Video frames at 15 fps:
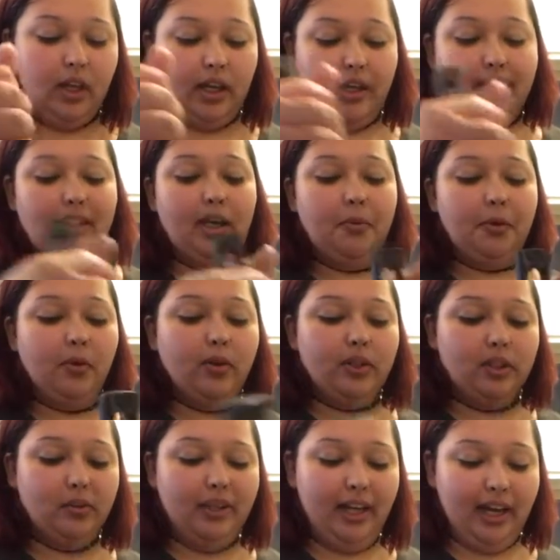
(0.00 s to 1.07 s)
is I'm going
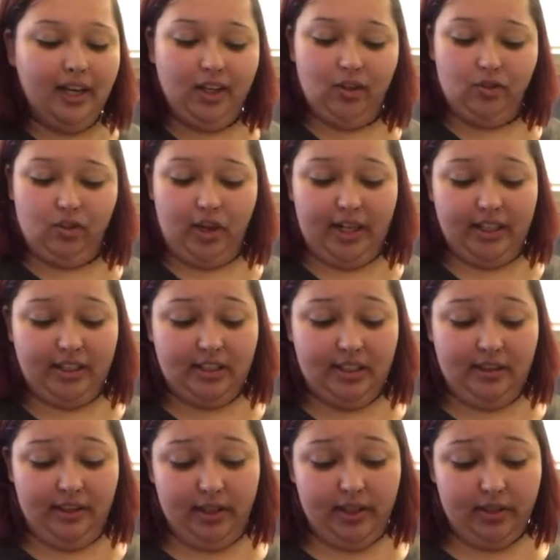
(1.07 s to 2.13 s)
to be adding rice to
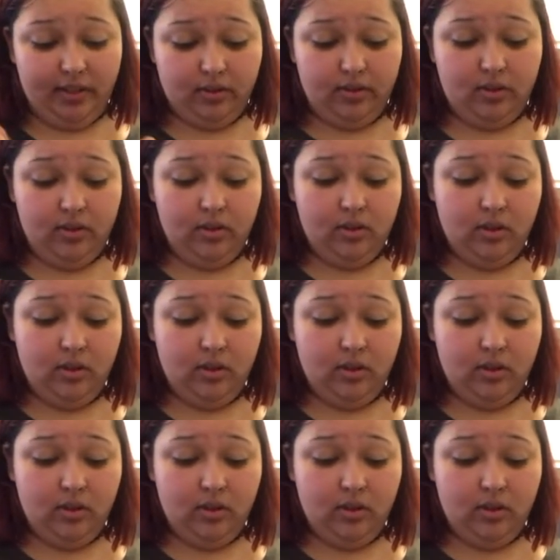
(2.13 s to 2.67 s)
this.